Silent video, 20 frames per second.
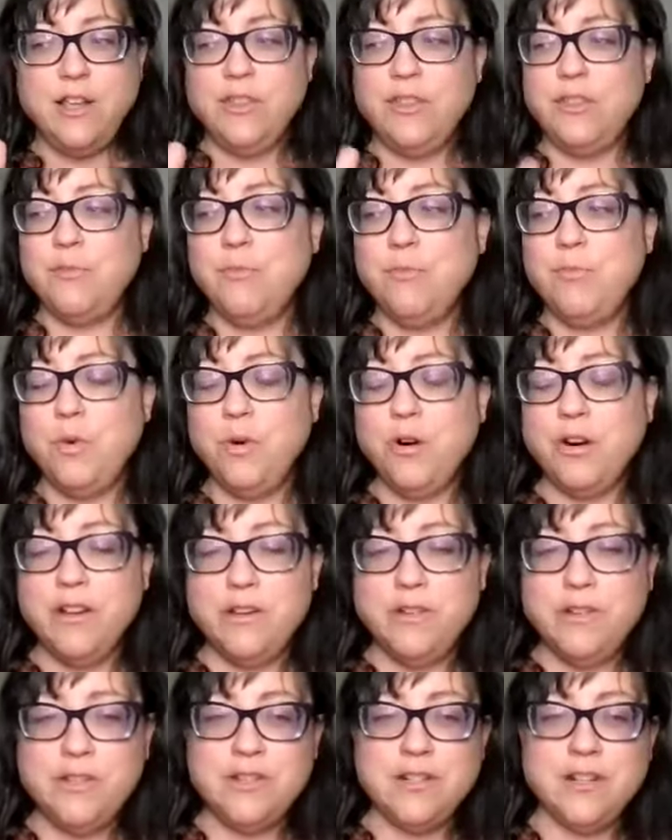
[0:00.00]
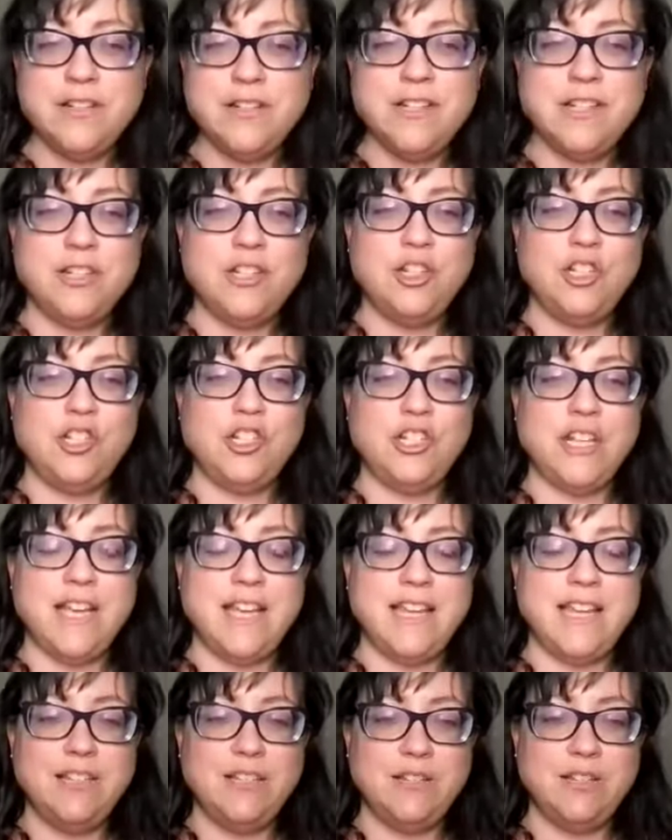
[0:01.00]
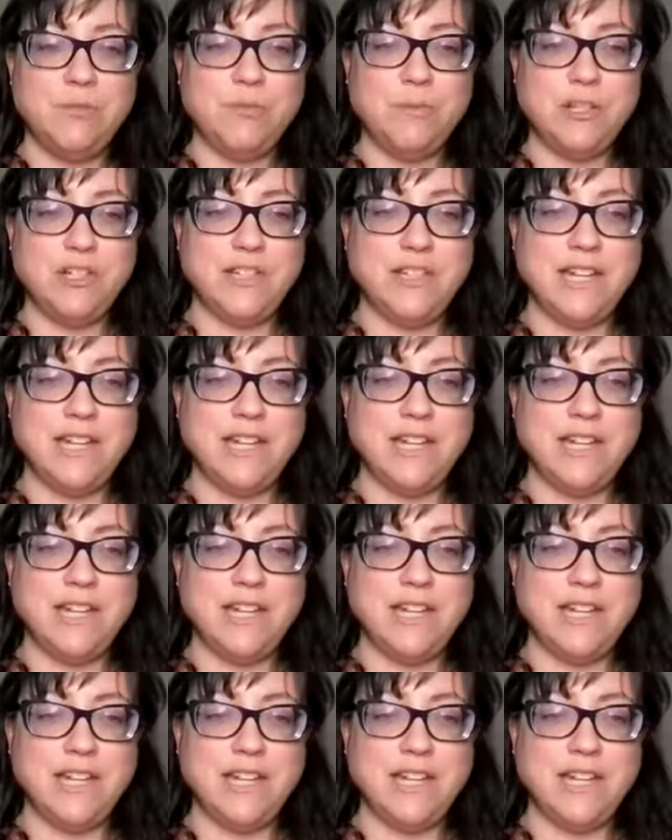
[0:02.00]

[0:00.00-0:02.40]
the more you start to shed so much